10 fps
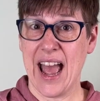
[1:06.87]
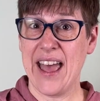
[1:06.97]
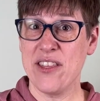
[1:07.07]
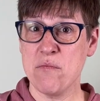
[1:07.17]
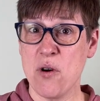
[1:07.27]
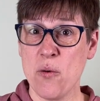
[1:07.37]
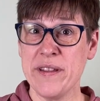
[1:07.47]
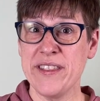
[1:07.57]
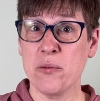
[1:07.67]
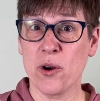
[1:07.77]
And the
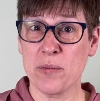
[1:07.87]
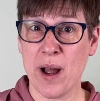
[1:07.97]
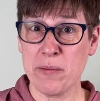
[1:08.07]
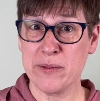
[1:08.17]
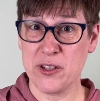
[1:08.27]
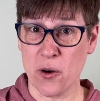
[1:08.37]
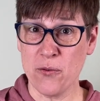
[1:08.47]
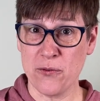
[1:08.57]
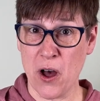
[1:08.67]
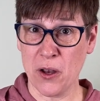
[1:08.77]
moment the word problems
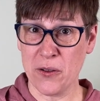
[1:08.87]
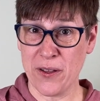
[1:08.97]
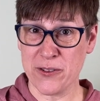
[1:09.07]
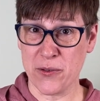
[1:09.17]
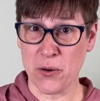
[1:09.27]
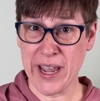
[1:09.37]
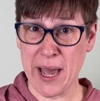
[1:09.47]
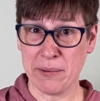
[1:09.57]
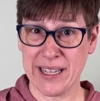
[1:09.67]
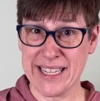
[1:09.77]
don't follow those
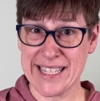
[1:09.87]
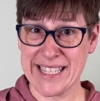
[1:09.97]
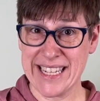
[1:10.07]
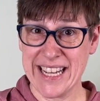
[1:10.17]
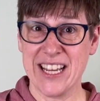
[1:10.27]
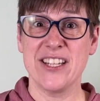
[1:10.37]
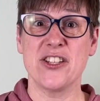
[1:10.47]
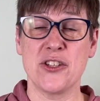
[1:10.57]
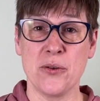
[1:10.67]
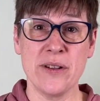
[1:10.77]
vocab lists,
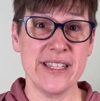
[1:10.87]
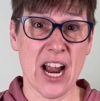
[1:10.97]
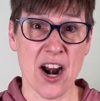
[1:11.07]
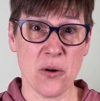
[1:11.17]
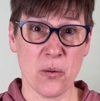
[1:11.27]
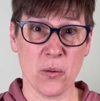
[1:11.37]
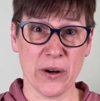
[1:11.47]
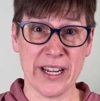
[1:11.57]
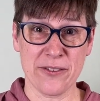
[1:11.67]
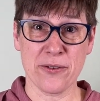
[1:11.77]
students aren't
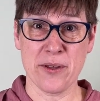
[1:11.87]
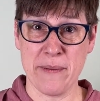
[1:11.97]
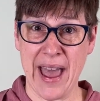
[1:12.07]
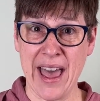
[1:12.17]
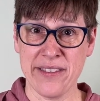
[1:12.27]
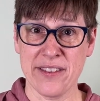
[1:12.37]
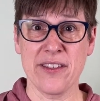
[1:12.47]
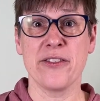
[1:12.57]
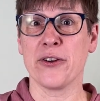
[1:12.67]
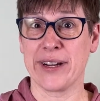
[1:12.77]
working through the math,
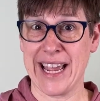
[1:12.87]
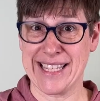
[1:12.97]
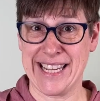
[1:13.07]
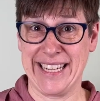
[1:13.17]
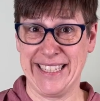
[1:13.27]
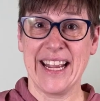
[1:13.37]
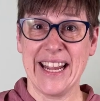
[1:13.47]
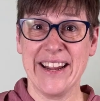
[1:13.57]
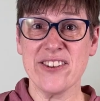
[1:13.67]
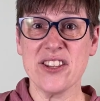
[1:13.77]
they're guessing.
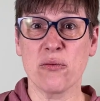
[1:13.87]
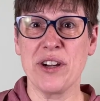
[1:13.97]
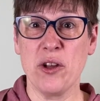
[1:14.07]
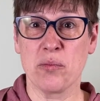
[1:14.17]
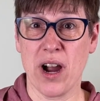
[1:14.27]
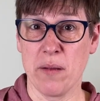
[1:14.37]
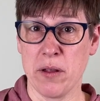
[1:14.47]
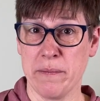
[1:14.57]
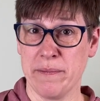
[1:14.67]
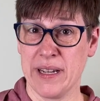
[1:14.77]
Here's the real
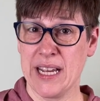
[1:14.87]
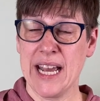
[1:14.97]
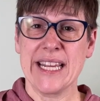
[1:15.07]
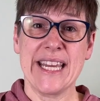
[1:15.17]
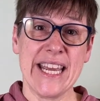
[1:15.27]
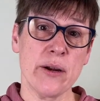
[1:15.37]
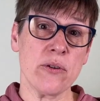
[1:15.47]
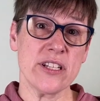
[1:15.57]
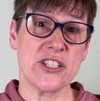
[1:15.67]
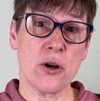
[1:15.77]
problem.
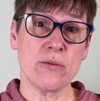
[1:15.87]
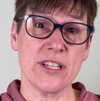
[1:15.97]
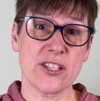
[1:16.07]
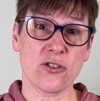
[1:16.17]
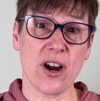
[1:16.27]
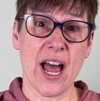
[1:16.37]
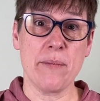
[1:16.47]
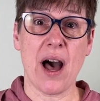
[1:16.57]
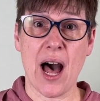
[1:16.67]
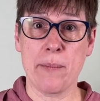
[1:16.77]
Keywords don't describe
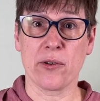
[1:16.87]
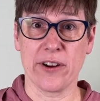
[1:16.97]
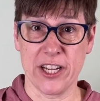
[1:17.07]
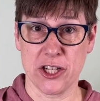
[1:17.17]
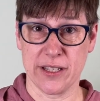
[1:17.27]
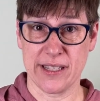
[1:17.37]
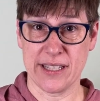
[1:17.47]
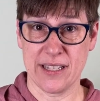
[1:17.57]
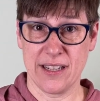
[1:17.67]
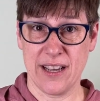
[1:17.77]

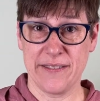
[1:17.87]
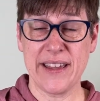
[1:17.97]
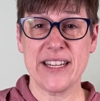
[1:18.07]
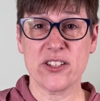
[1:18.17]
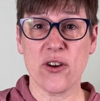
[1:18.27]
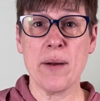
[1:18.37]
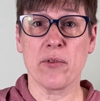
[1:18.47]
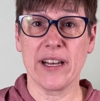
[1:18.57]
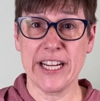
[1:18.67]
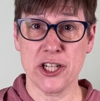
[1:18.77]
operations. They describe
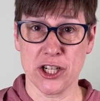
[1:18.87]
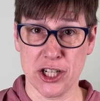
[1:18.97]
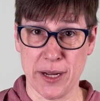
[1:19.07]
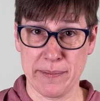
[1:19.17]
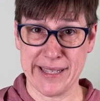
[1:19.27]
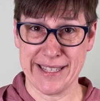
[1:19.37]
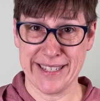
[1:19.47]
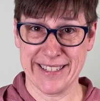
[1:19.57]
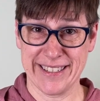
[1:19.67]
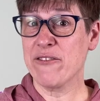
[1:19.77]
relationships.
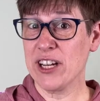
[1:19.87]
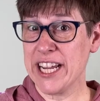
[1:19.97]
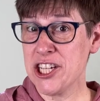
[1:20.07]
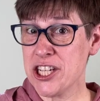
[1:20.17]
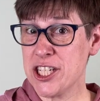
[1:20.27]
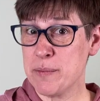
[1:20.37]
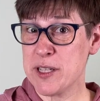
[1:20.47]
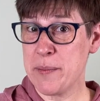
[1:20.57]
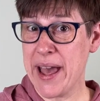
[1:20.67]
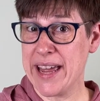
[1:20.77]
And relationships
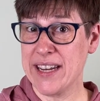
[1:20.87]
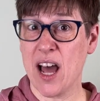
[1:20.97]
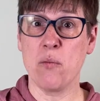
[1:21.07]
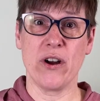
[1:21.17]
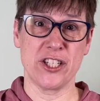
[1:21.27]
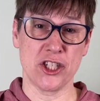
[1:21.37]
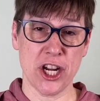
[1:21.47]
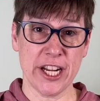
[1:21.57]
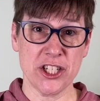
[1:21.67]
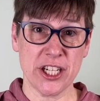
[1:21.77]
depend on what's
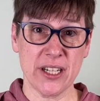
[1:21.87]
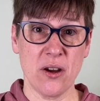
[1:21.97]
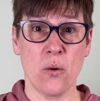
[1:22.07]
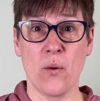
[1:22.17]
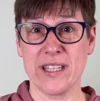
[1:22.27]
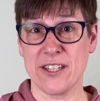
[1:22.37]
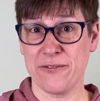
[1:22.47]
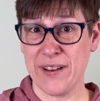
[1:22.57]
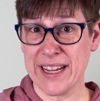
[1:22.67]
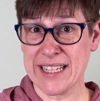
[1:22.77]
changing, what's
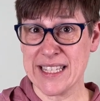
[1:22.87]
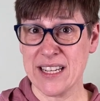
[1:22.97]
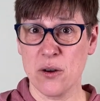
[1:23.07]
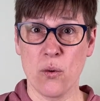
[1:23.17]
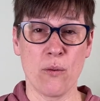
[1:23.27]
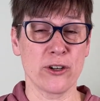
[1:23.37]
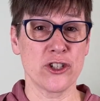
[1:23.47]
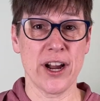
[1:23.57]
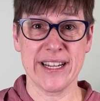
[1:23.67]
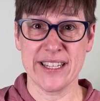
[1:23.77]
fixed, what we're
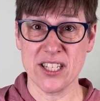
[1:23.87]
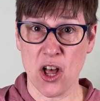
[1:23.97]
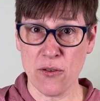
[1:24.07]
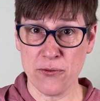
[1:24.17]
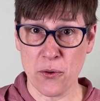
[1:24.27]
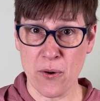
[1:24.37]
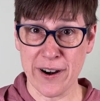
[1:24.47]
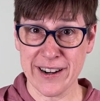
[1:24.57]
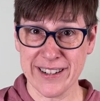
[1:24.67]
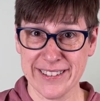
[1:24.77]
trying to solve
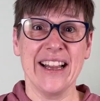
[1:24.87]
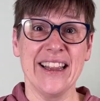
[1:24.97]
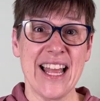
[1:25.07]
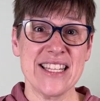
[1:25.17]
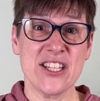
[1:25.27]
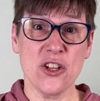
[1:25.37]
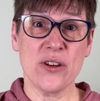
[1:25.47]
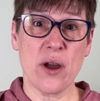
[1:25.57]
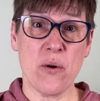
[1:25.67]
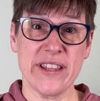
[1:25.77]
for. Let's
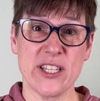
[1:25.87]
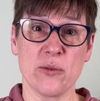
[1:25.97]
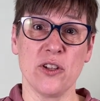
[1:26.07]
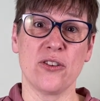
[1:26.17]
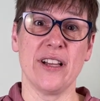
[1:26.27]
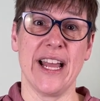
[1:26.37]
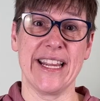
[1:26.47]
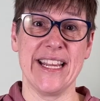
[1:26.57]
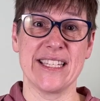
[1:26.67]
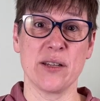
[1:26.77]
look at what this would look like
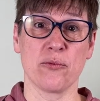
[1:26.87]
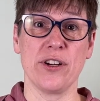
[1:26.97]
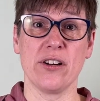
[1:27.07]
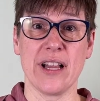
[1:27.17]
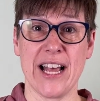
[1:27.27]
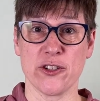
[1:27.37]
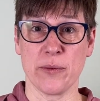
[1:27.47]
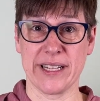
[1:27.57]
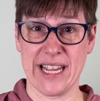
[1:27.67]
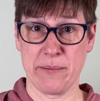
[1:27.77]
in some real
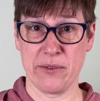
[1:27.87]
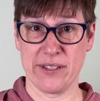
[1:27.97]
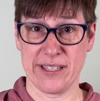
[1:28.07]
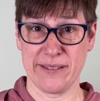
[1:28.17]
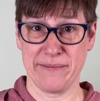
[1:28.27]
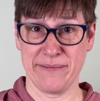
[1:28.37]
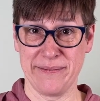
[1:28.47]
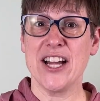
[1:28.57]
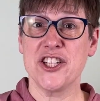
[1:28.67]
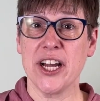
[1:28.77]
classroom examples.
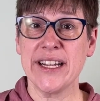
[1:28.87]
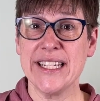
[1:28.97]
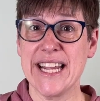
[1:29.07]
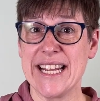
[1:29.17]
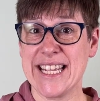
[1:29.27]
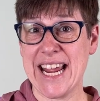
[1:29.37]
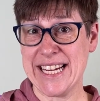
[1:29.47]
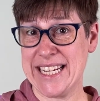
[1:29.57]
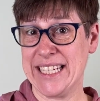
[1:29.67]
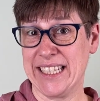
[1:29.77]
A jug contains
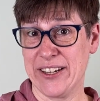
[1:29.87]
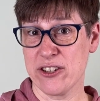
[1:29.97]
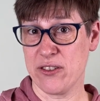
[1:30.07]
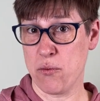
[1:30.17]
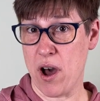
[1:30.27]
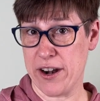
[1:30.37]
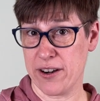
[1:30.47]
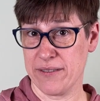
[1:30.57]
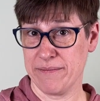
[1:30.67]
18 liters of water.